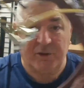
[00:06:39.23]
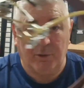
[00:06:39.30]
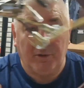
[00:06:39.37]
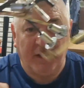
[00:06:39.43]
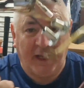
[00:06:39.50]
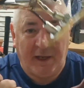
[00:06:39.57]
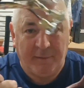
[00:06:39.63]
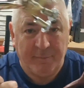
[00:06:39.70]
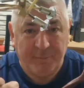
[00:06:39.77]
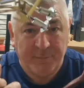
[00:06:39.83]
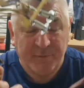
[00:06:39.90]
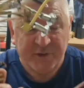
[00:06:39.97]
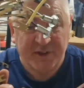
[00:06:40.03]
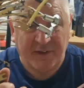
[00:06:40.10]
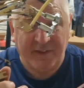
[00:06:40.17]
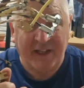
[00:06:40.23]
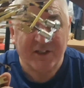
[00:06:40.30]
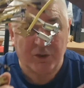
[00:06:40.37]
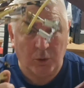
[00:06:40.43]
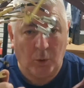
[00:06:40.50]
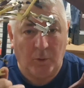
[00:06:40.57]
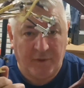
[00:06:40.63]
all there. So that's
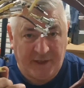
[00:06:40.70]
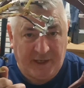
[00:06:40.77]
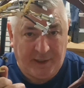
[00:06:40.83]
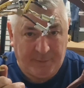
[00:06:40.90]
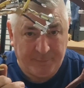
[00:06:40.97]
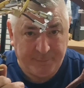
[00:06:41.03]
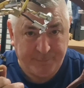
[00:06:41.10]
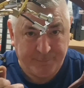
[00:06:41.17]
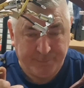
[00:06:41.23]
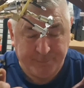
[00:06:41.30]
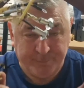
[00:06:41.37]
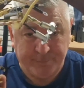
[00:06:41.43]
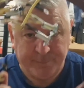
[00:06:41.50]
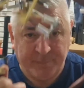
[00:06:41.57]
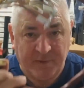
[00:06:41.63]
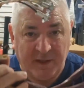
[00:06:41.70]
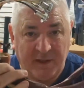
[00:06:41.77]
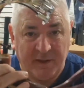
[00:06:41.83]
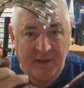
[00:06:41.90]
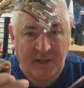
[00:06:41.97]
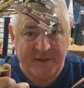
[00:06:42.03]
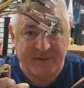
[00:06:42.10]
all there.
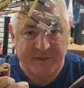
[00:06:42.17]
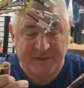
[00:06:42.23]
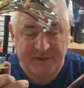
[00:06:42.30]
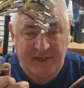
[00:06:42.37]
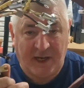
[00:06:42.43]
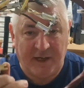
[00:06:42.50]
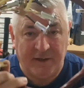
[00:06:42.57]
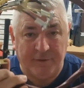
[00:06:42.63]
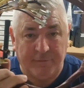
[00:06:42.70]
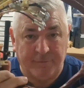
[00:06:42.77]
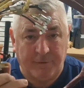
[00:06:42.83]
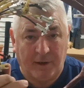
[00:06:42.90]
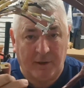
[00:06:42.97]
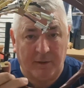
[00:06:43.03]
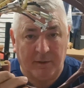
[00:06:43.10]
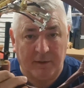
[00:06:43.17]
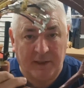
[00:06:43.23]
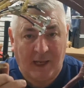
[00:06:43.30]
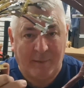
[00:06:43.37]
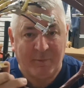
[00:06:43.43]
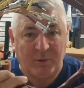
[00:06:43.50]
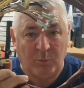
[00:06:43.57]
That's a standard front
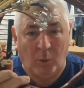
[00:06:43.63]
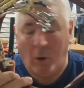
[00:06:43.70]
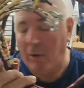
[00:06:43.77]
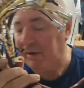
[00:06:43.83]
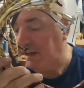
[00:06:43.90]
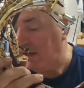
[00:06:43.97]
cabin wiring